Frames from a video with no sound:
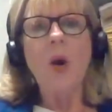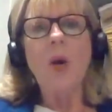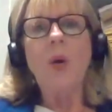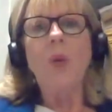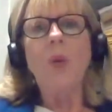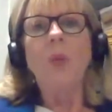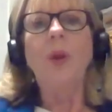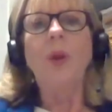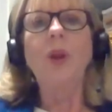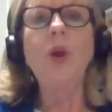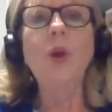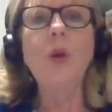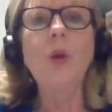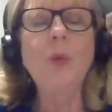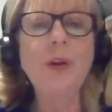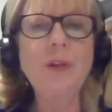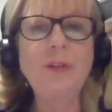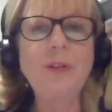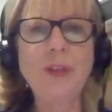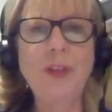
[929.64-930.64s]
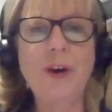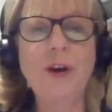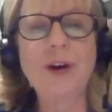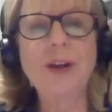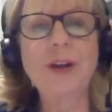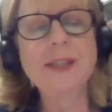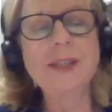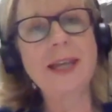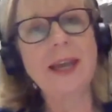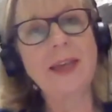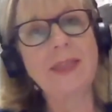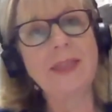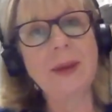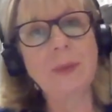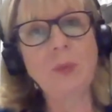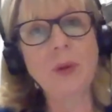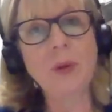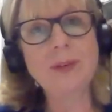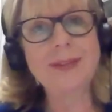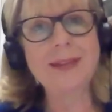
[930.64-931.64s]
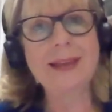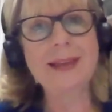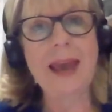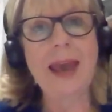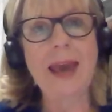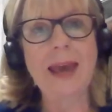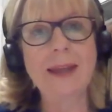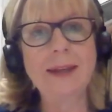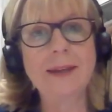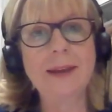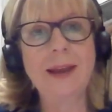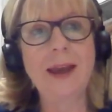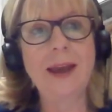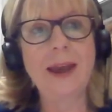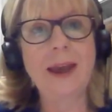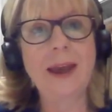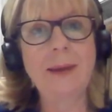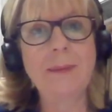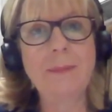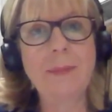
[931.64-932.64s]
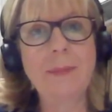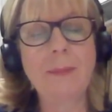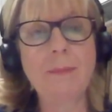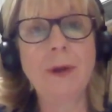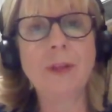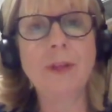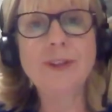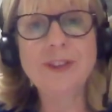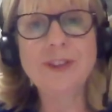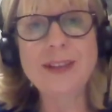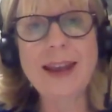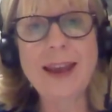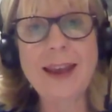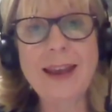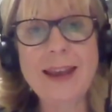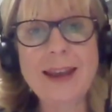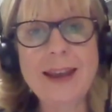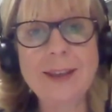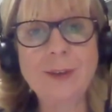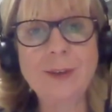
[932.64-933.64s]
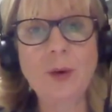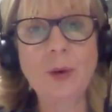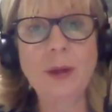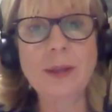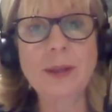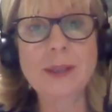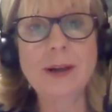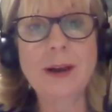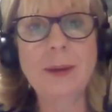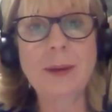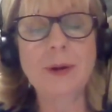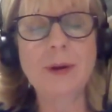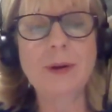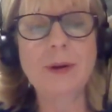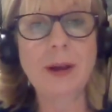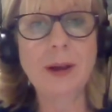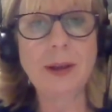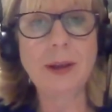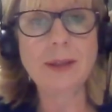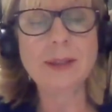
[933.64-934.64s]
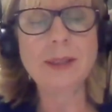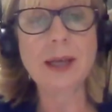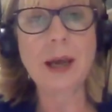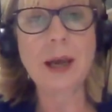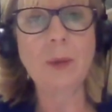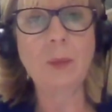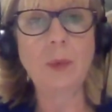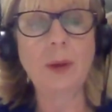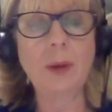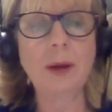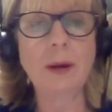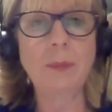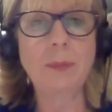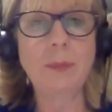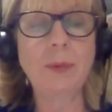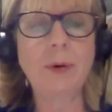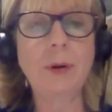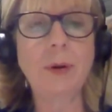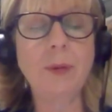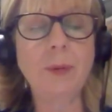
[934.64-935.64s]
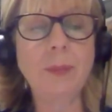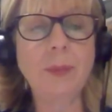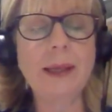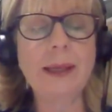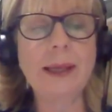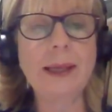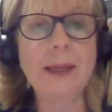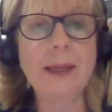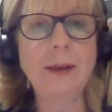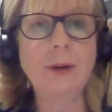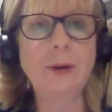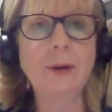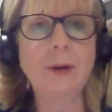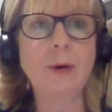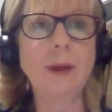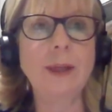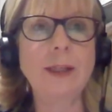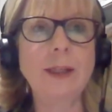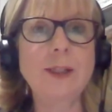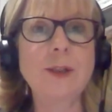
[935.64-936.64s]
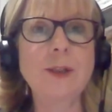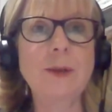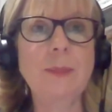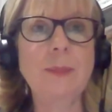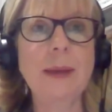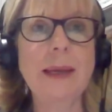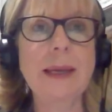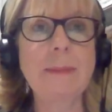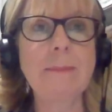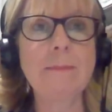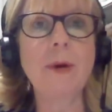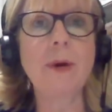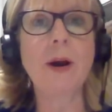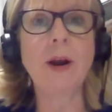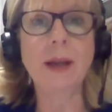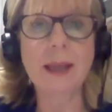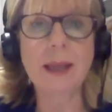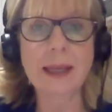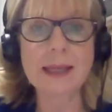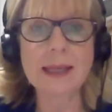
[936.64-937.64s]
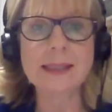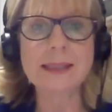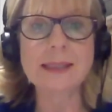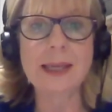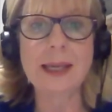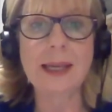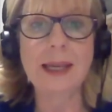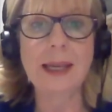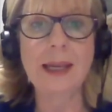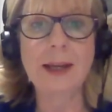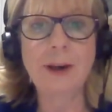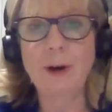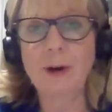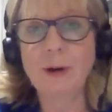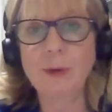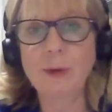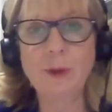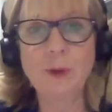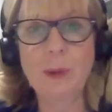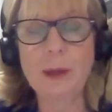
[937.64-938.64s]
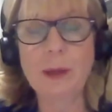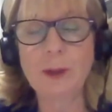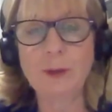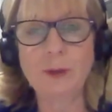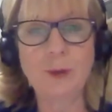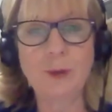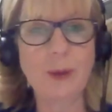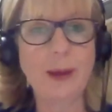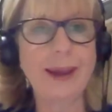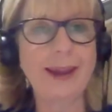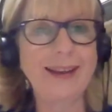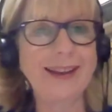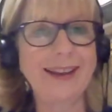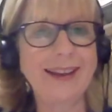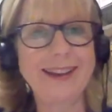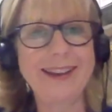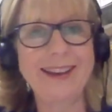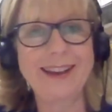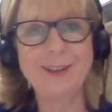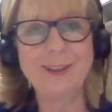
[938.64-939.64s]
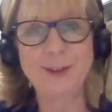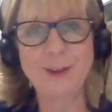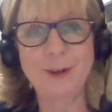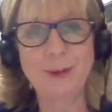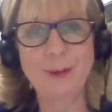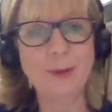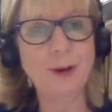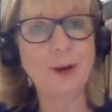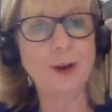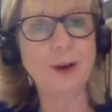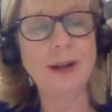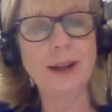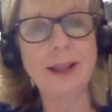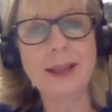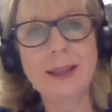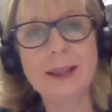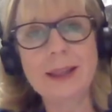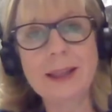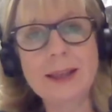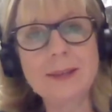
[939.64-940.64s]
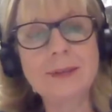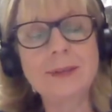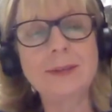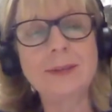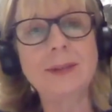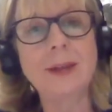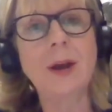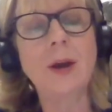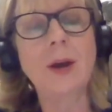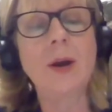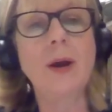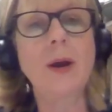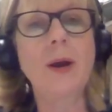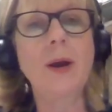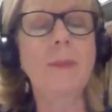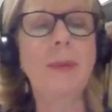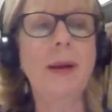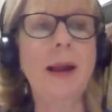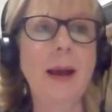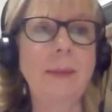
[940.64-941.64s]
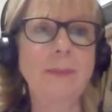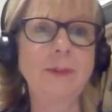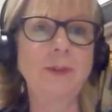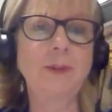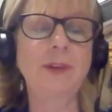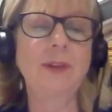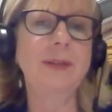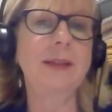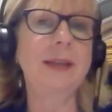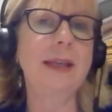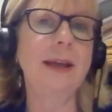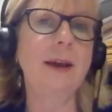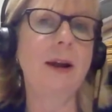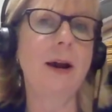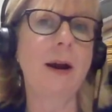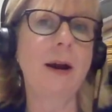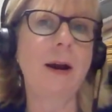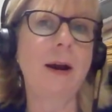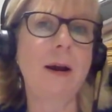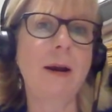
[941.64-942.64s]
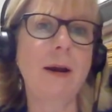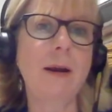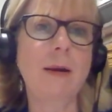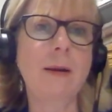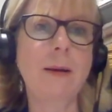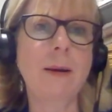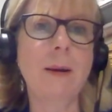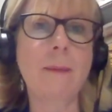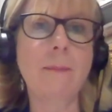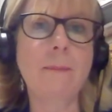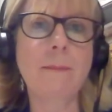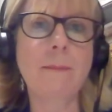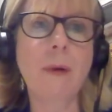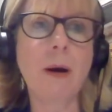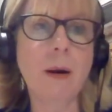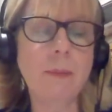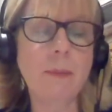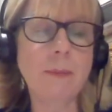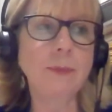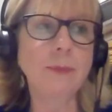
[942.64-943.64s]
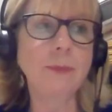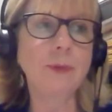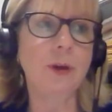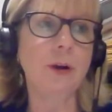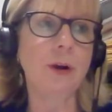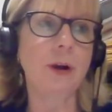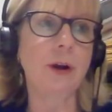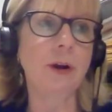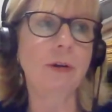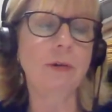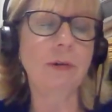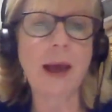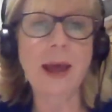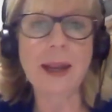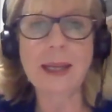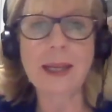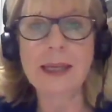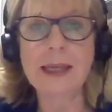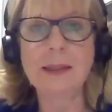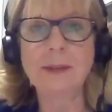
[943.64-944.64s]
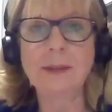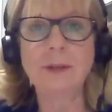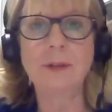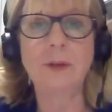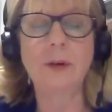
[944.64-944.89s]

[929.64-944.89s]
Well, who would have thought that once again, Mother's Day is going to come around, and we are probably going to be marking it in our own special way, like a Zoom call like this, perhaps visiting our mums or our grannies,